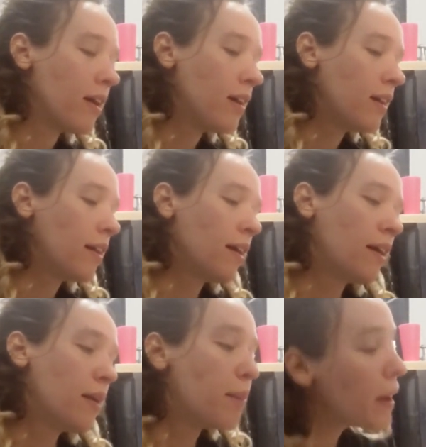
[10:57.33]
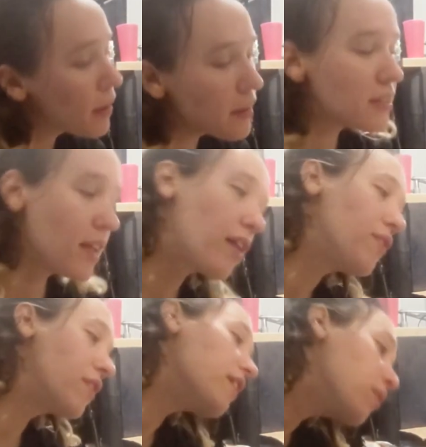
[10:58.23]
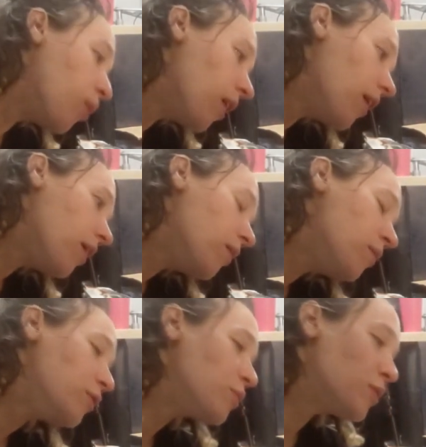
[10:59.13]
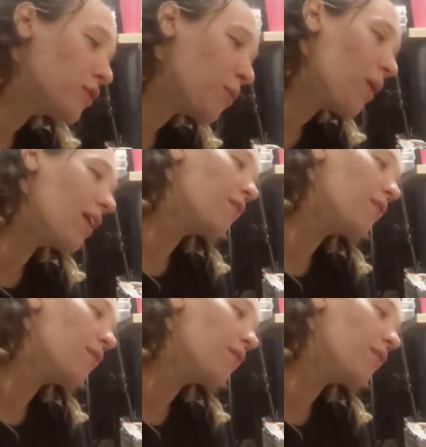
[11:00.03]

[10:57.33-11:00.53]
But I'll settle for this one, which was the one I